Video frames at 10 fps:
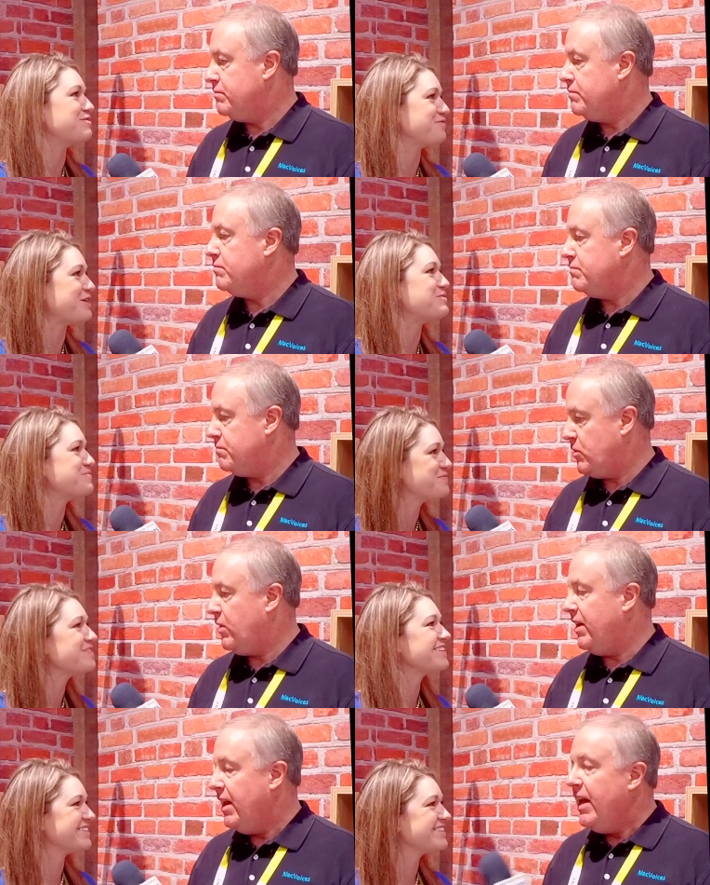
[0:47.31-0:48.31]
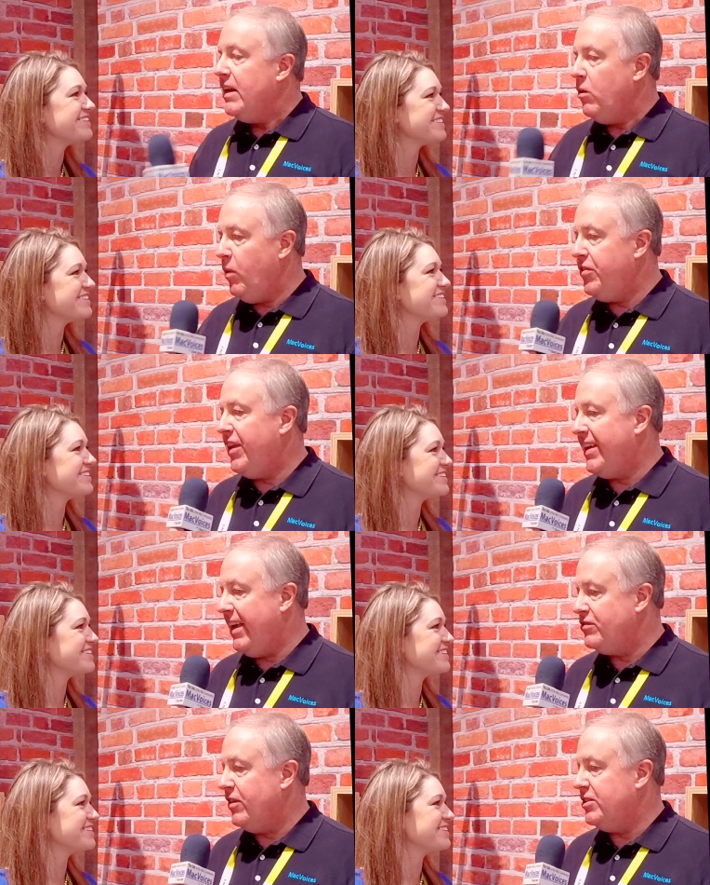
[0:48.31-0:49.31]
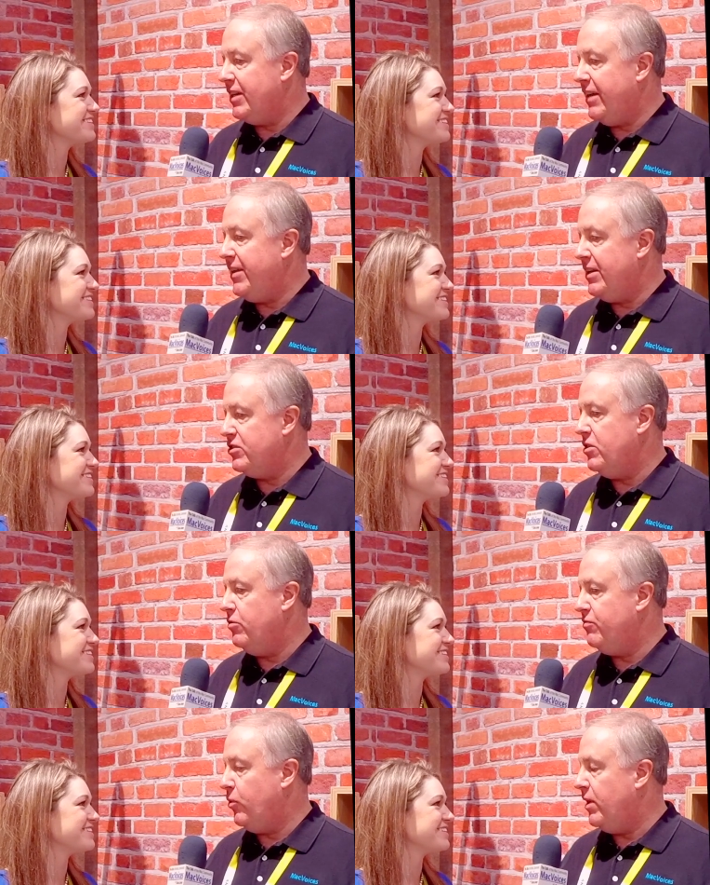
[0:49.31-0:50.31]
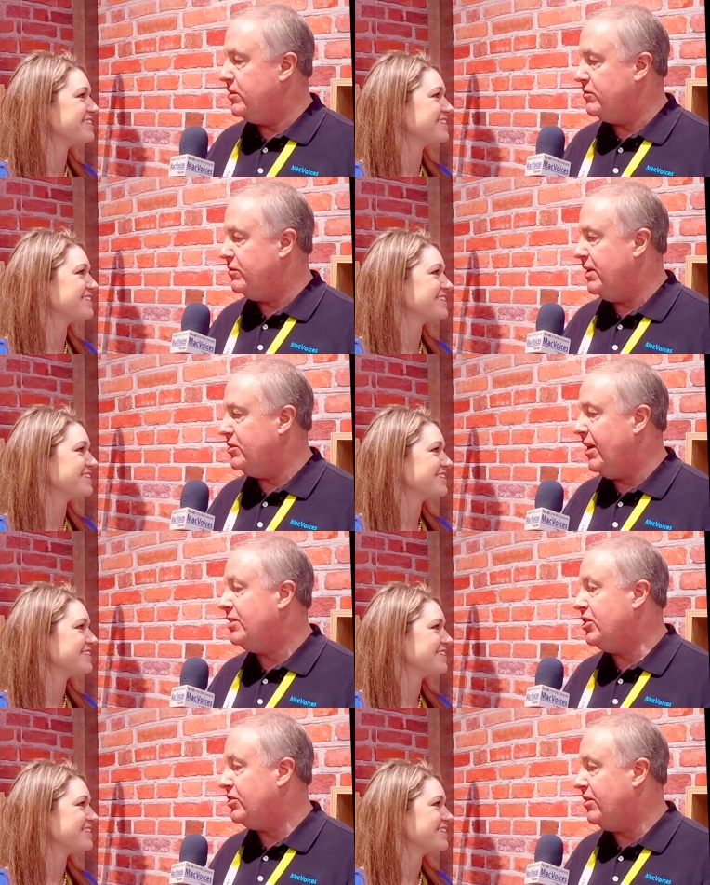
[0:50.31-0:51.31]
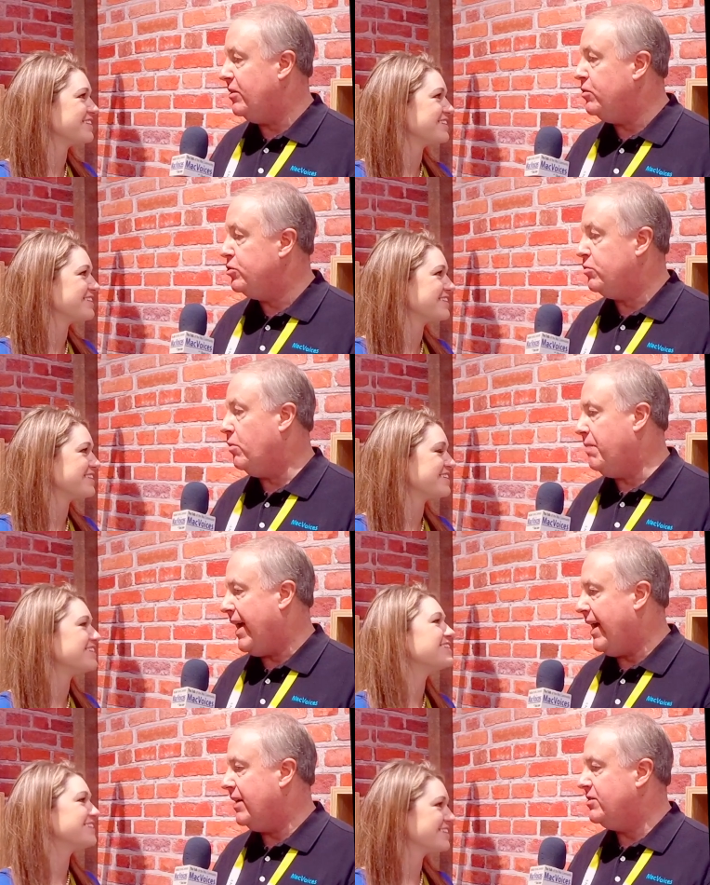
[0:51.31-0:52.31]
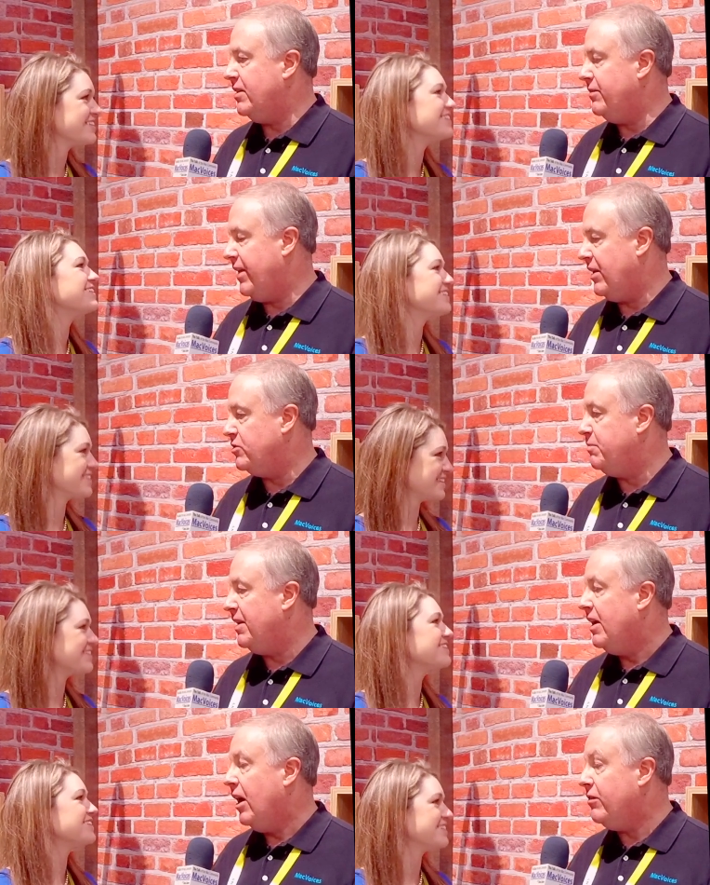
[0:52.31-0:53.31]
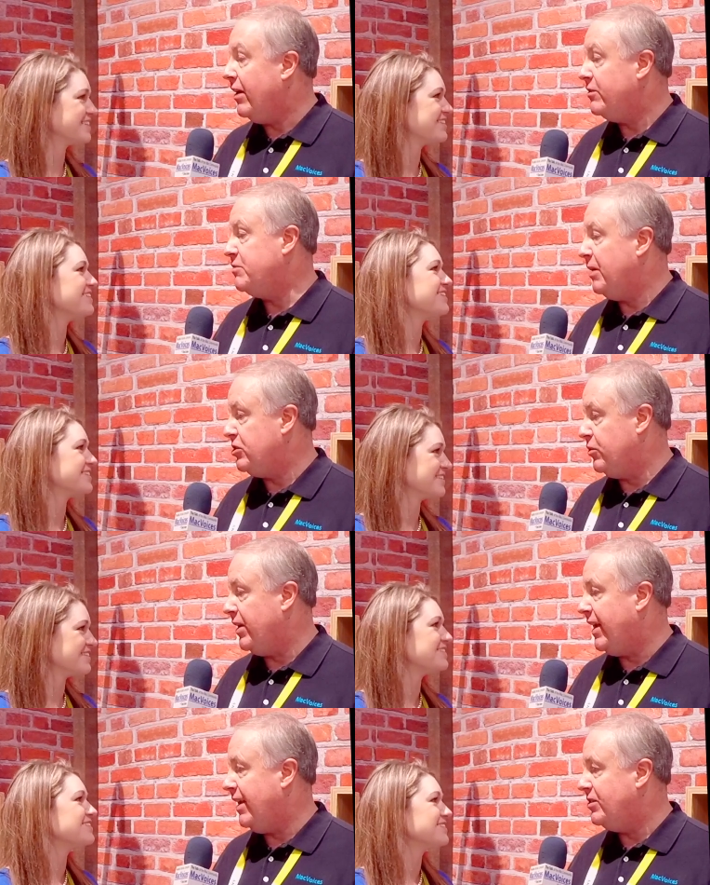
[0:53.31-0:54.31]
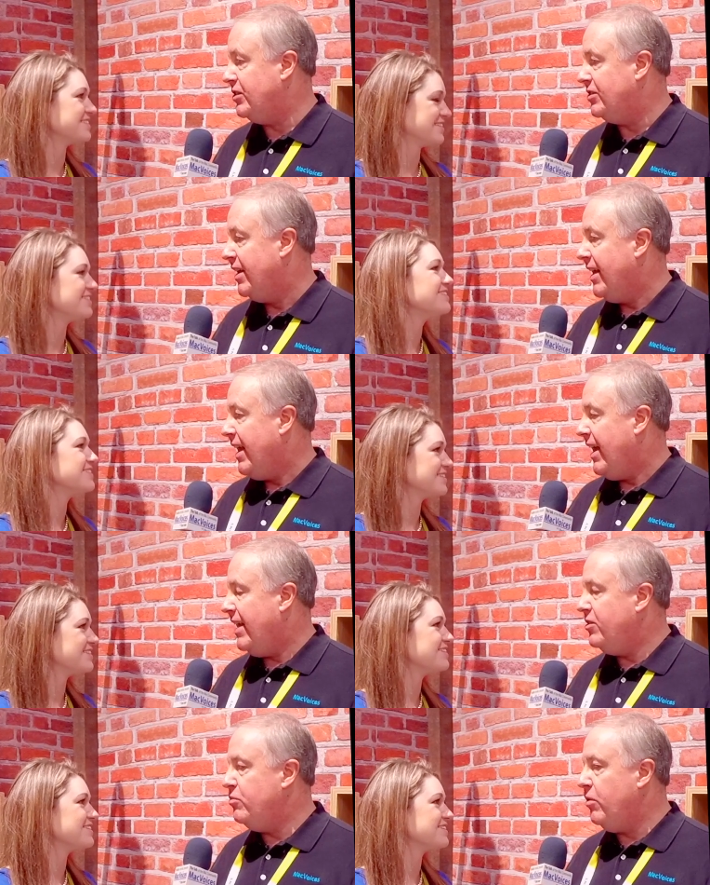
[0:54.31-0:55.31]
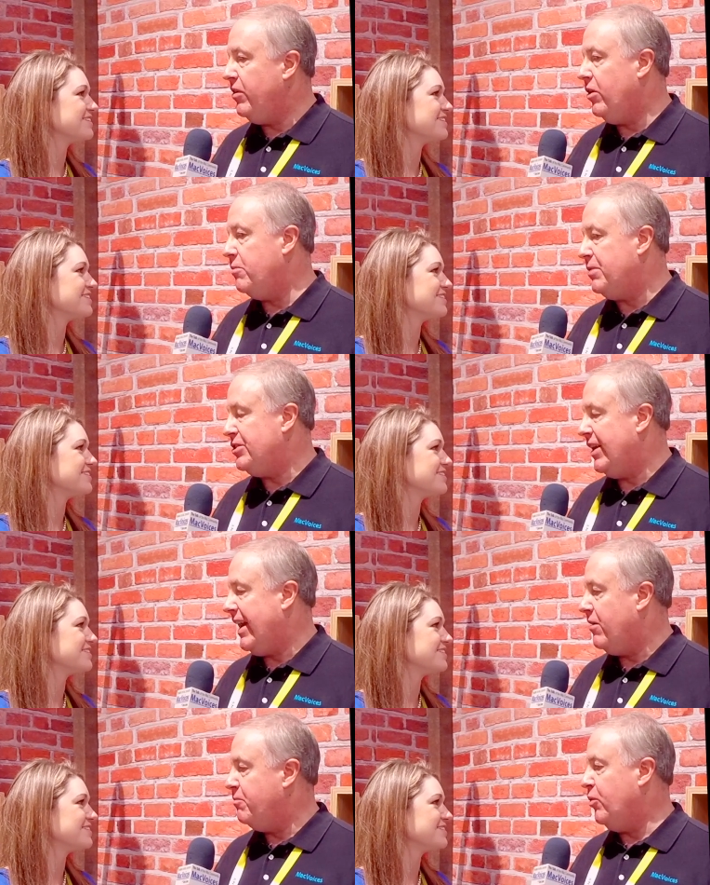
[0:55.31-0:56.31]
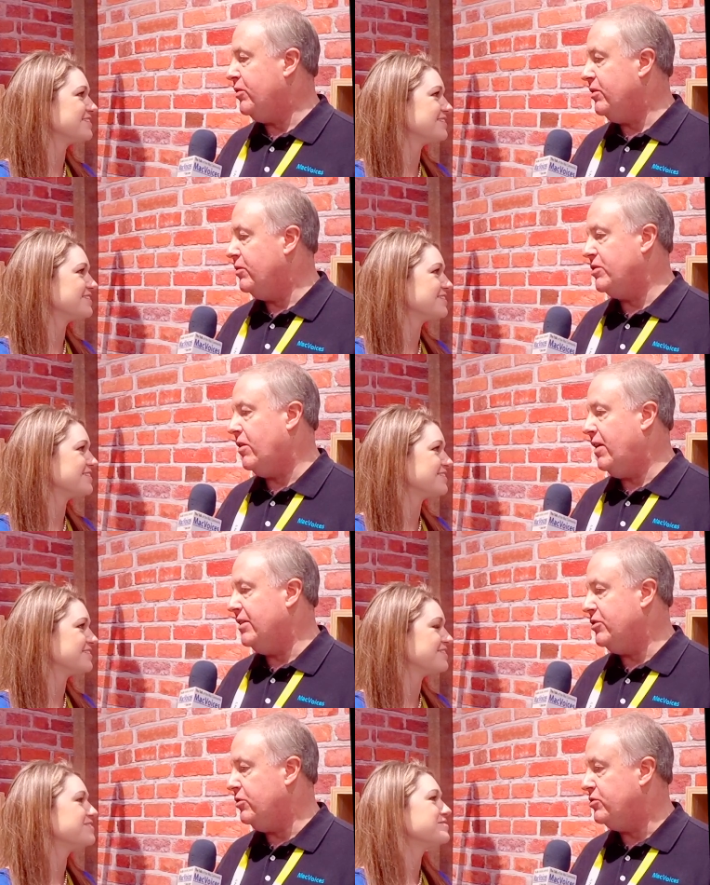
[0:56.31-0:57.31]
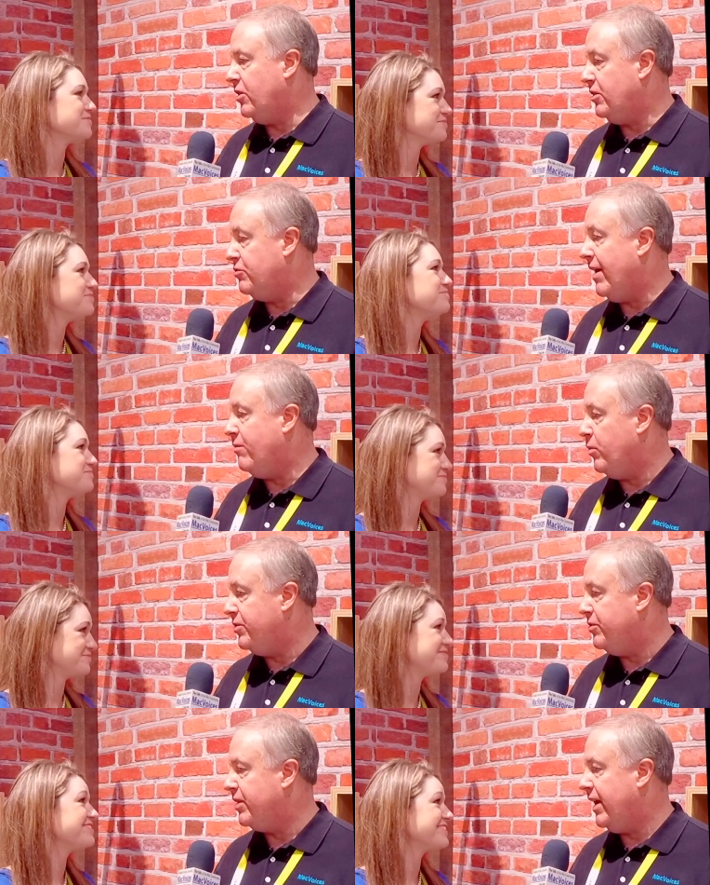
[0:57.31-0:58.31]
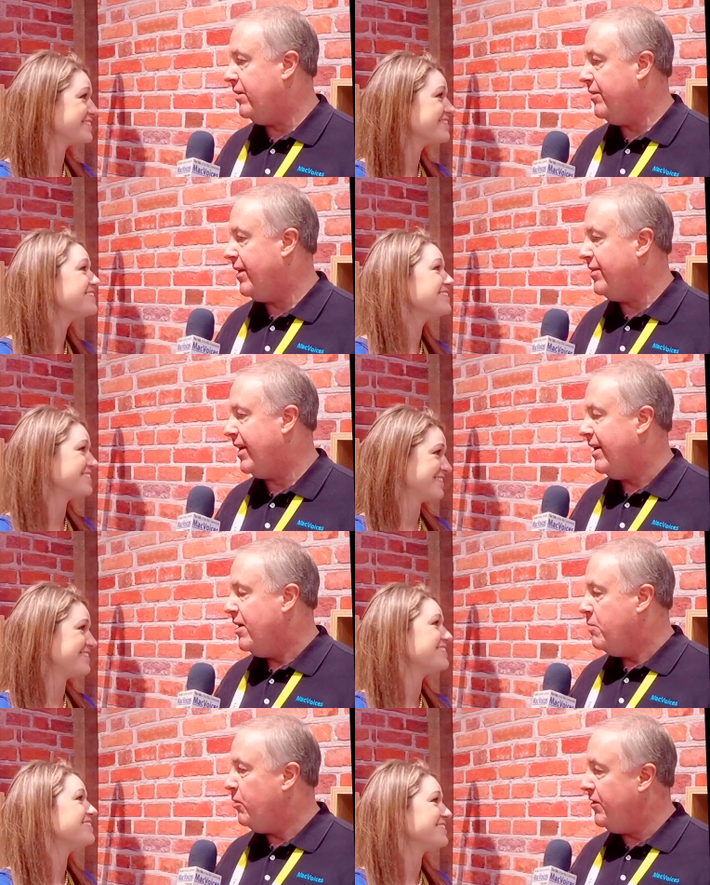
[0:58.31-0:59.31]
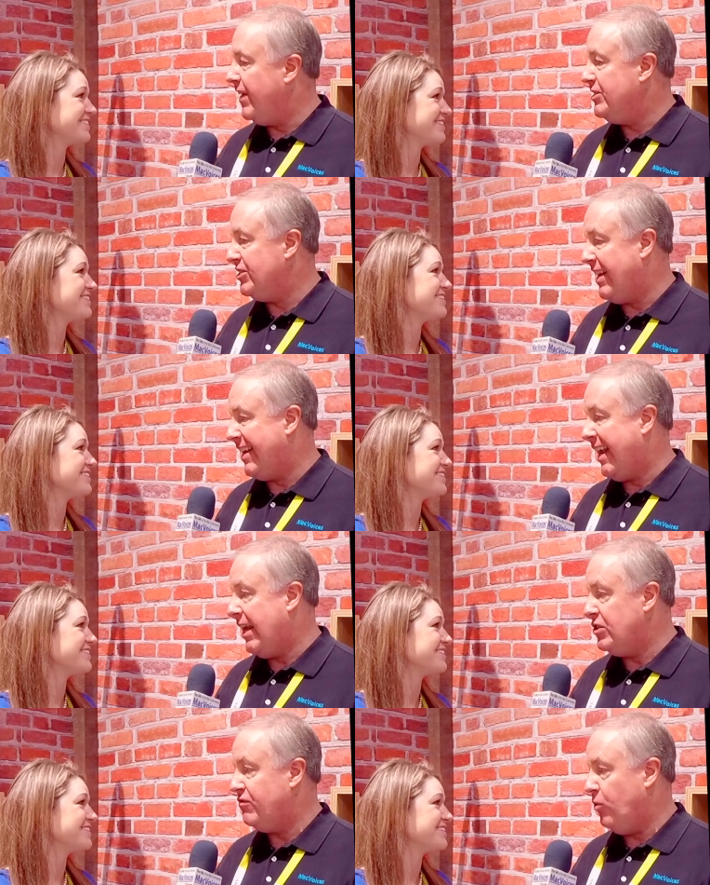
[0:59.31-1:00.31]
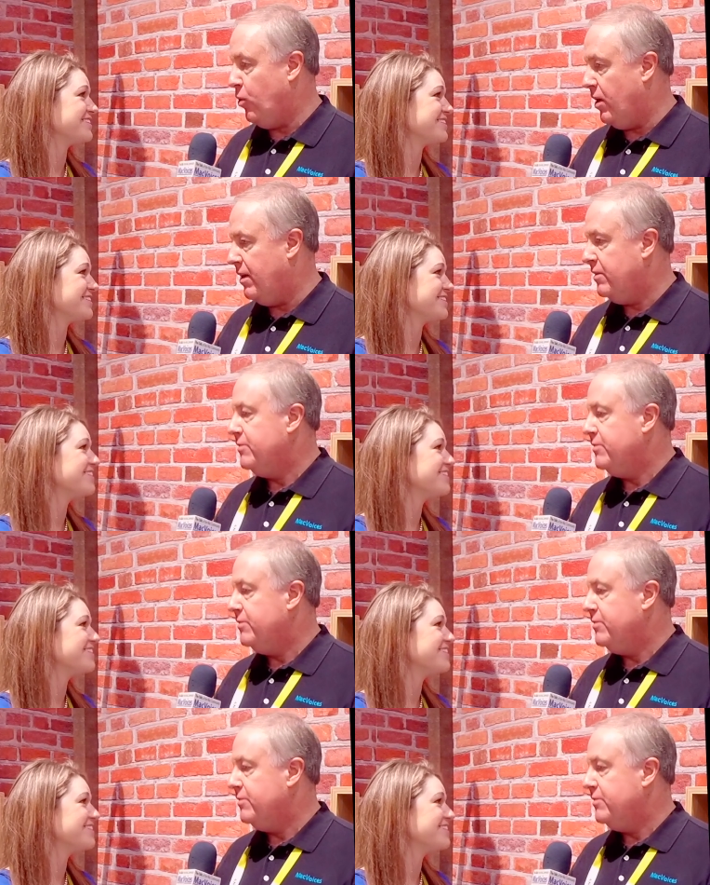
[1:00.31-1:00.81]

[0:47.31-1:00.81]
Speaker 1: info. Great.
Speaker 2: Uh, one thing Case Logic I think is known for is is not just the usual bags and things, but a lot of specialty cases. And you really don't appreciate how important those are until you start to travel with your gear and then think, boy, if I just had a case for